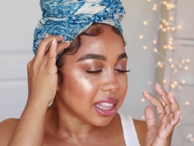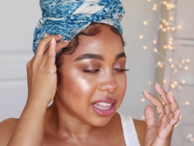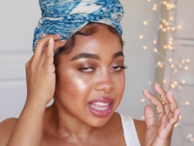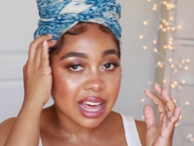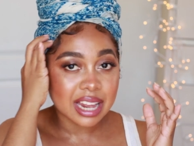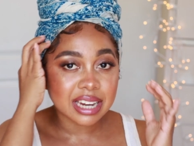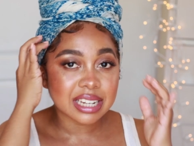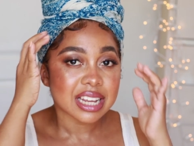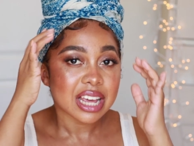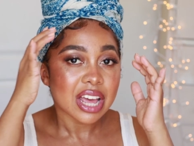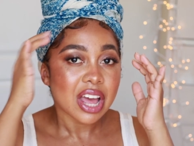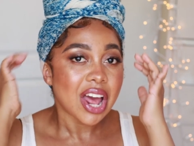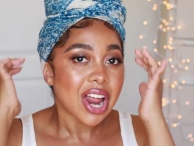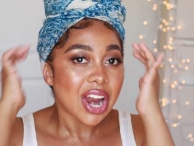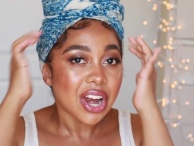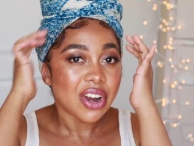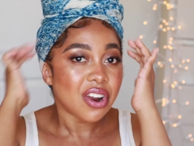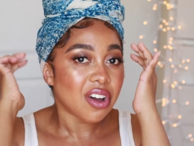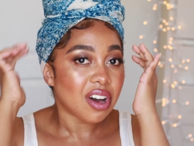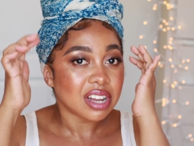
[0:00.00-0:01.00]
like that
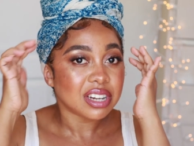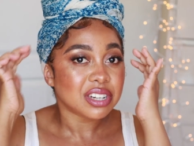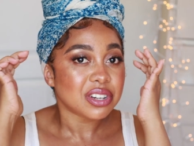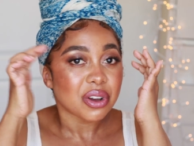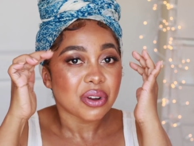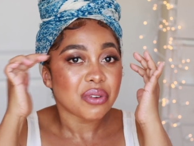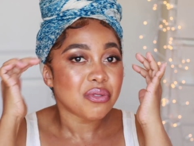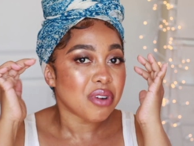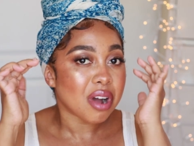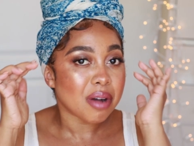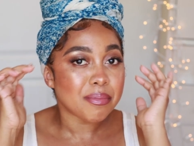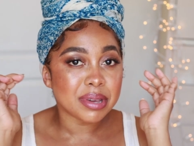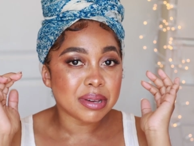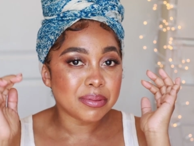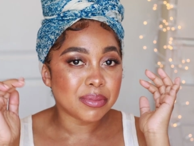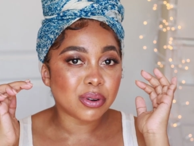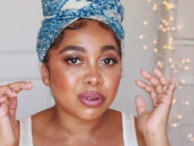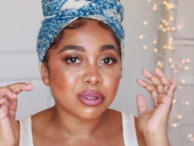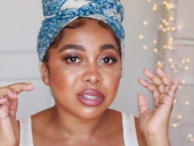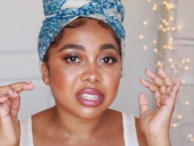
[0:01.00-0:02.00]
not
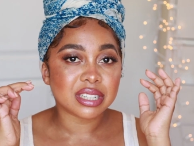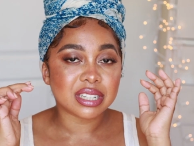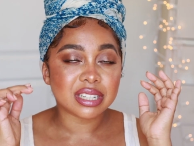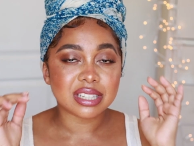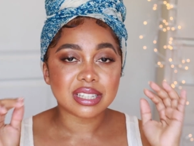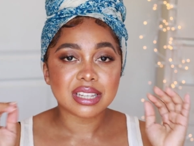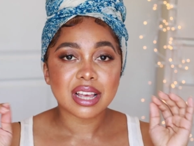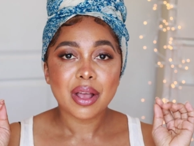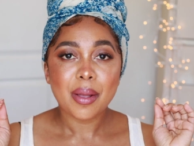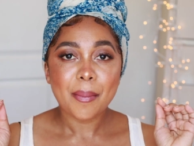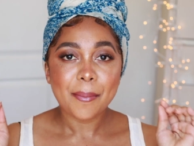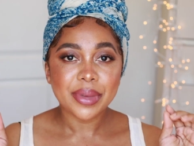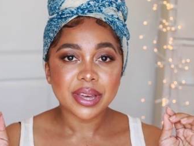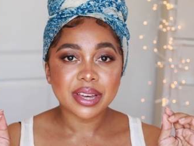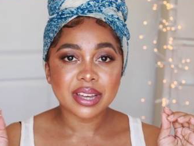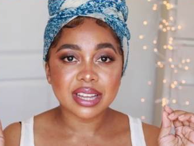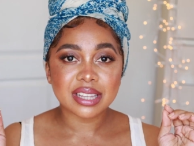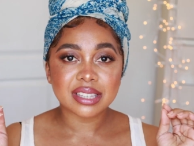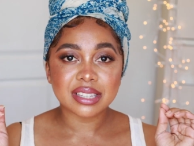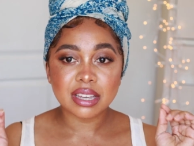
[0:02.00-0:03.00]
rubbing motions.
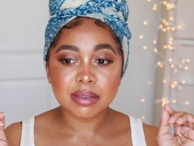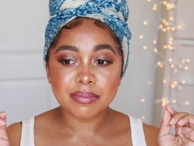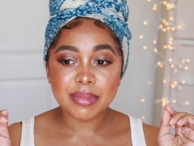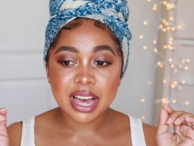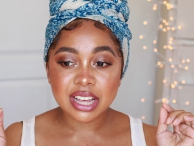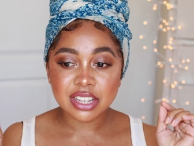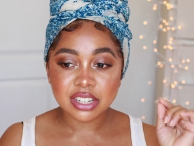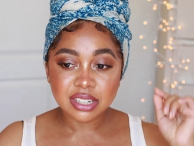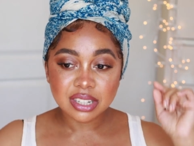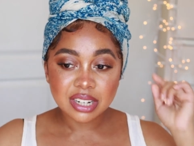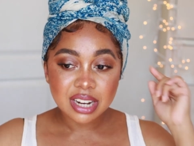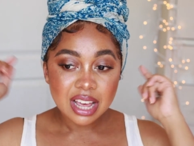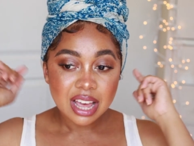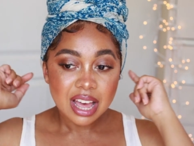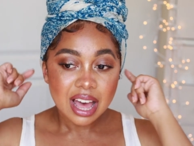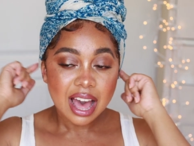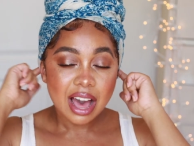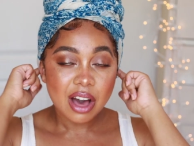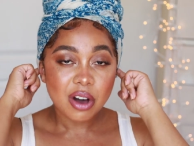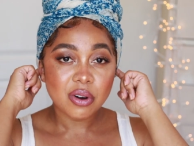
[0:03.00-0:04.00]
Because imagine
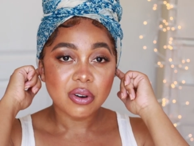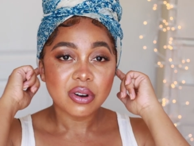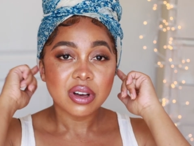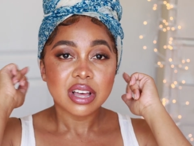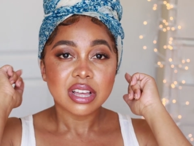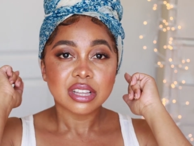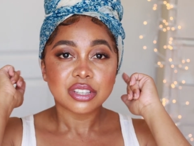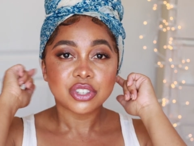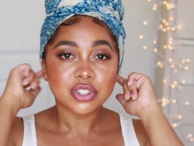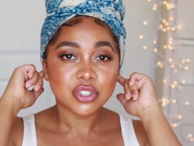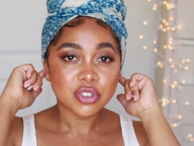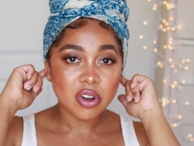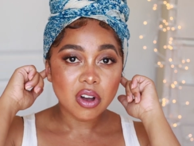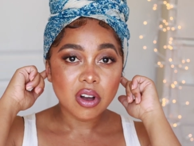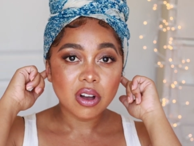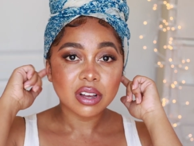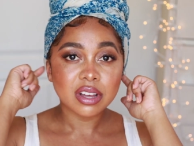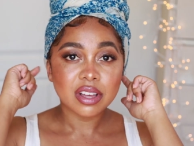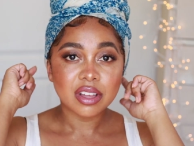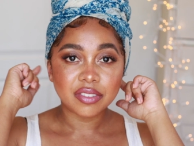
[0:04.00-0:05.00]
how
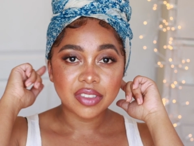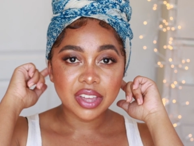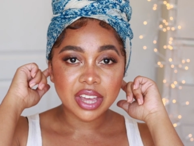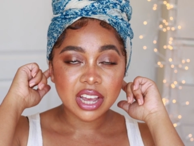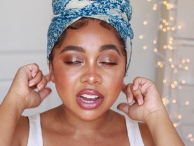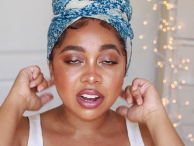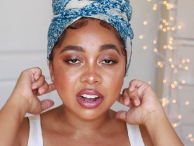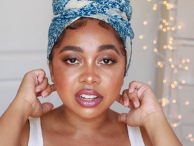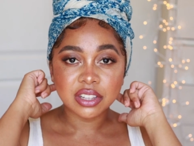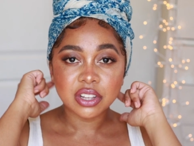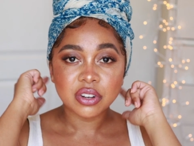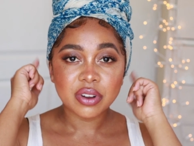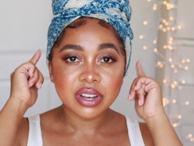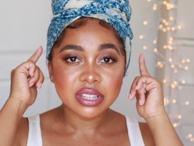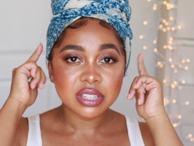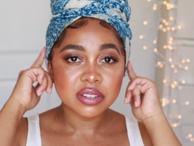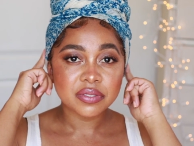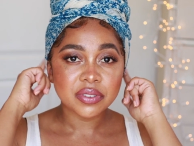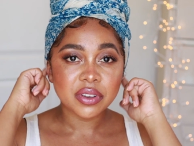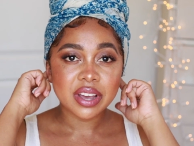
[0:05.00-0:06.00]
strong the hair on the
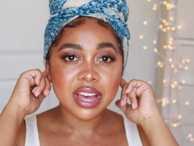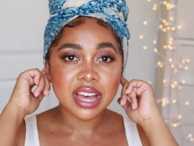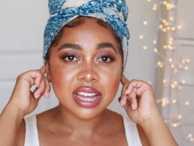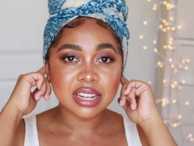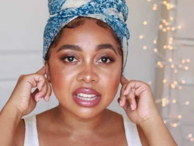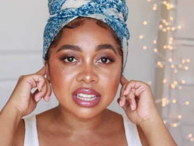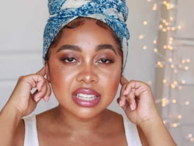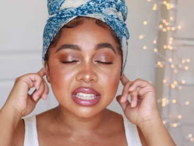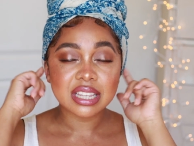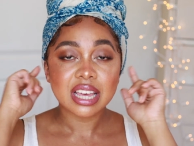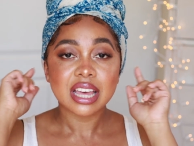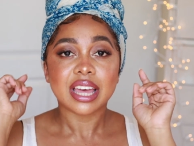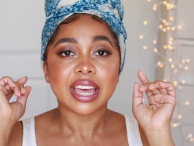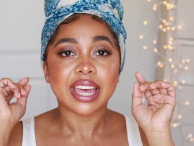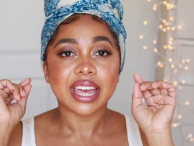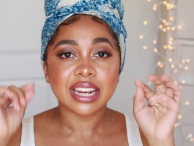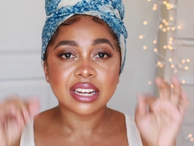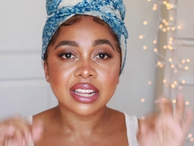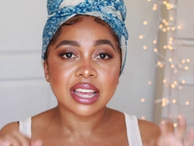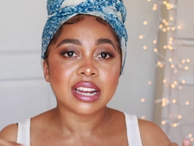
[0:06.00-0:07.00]
rest of your head is,
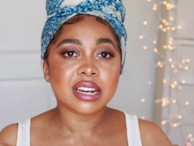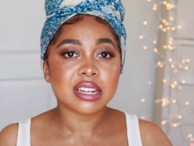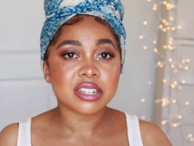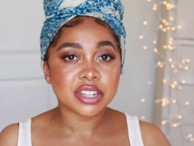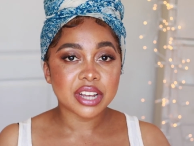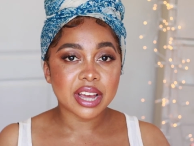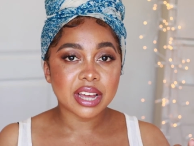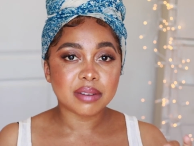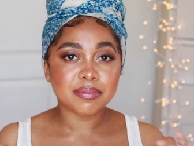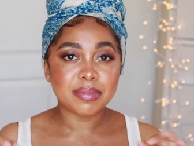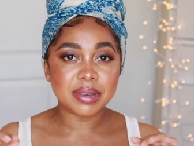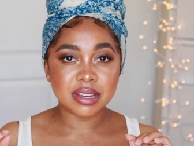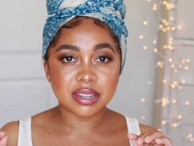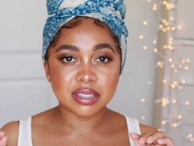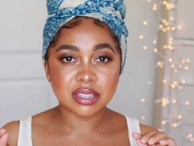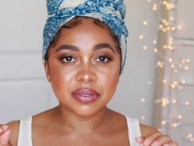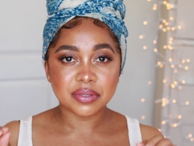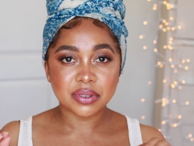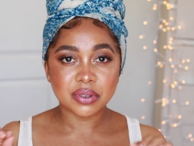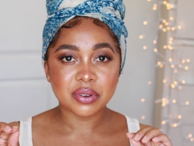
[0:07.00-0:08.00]
it can shed
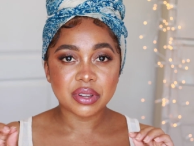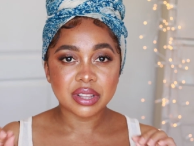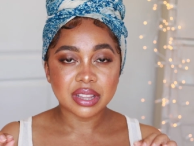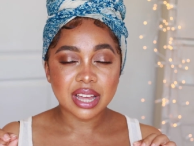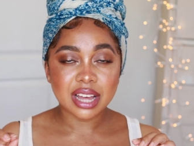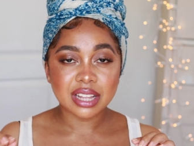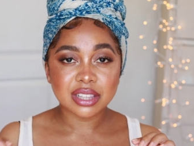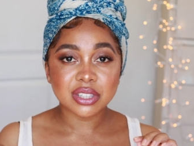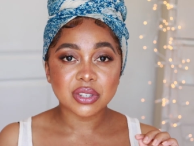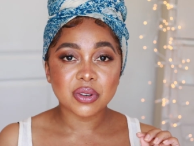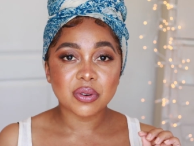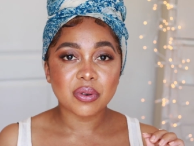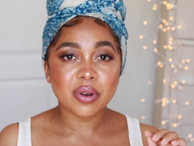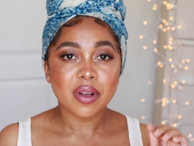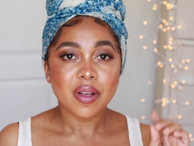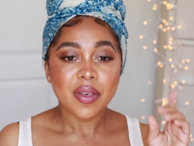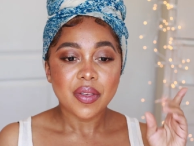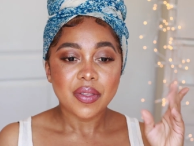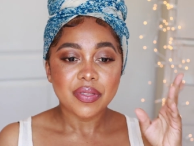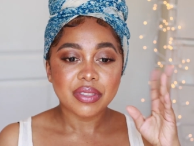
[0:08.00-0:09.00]
because of doing that.
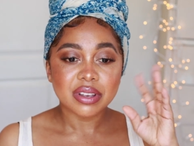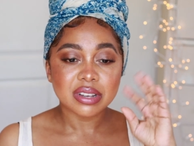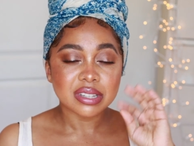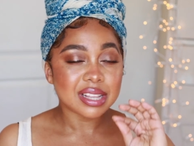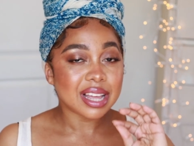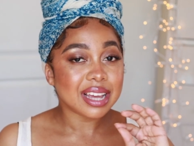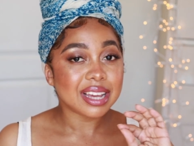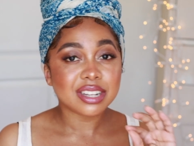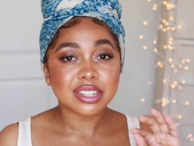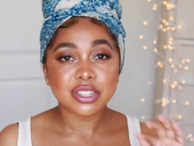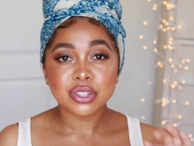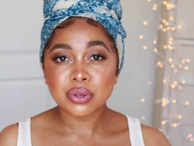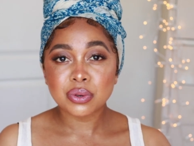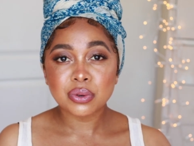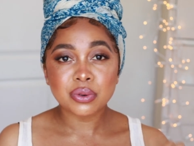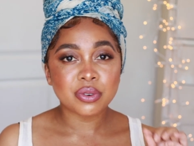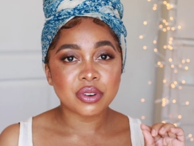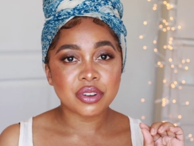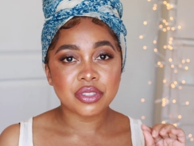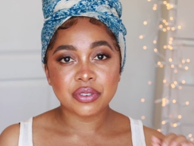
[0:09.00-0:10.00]
So there's like
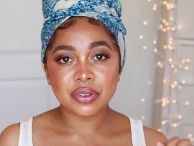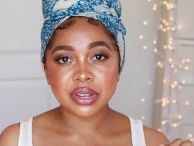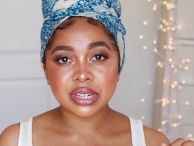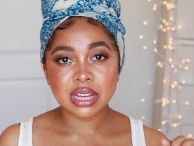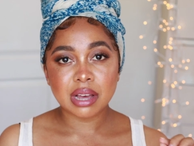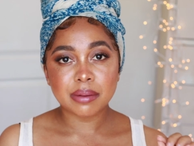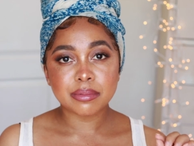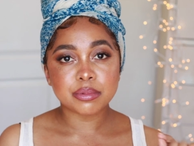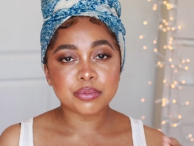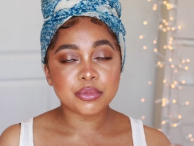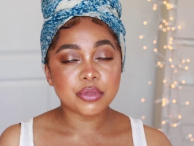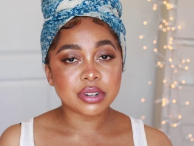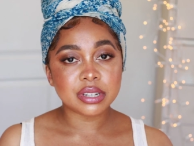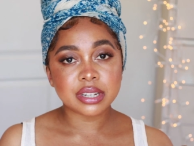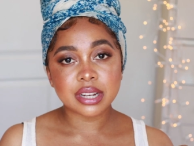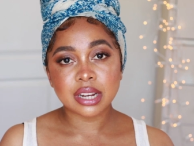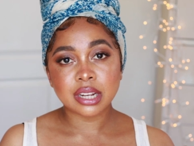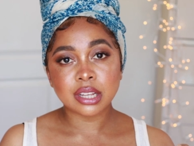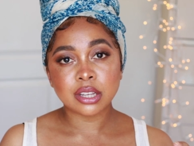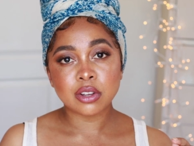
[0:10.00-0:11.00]
two or three times more
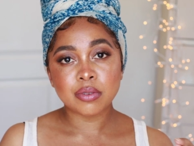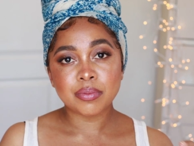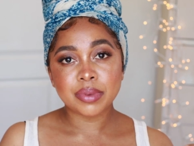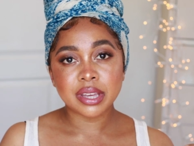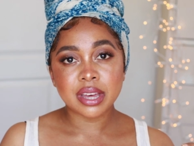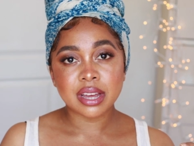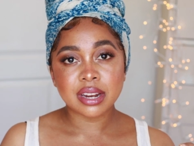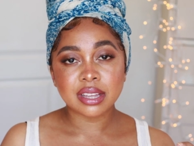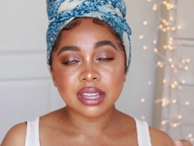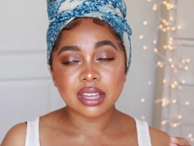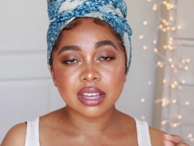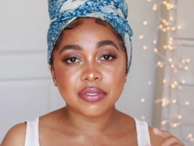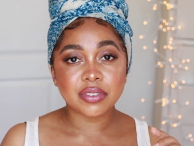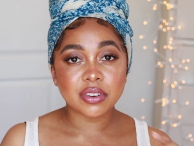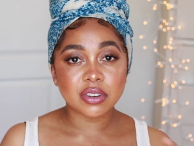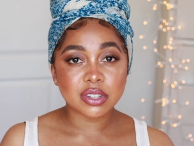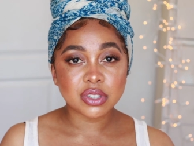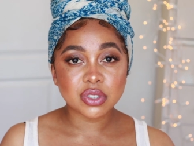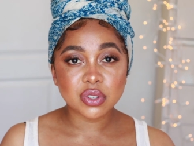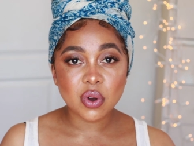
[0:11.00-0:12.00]
shedding you'll be getting
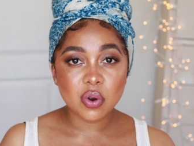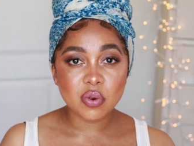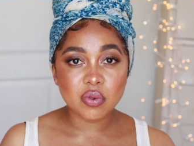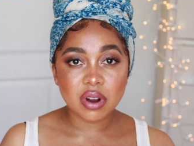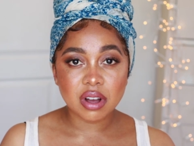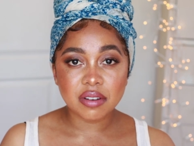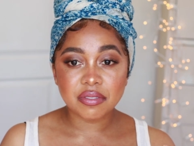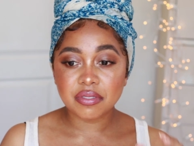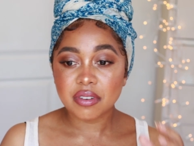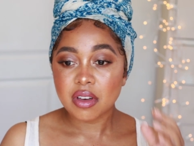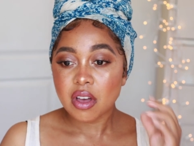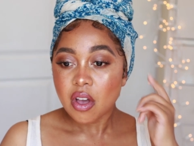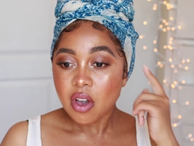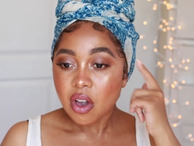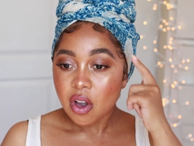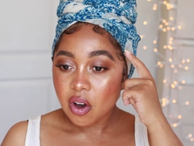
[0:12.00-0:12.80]
if you're so rough